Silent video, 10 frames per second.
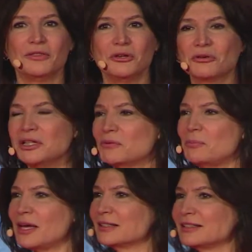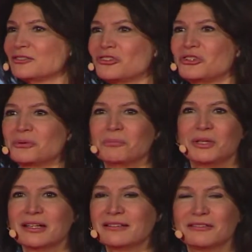You don't even pay attention to it
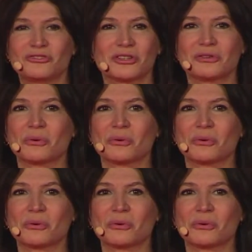because it's just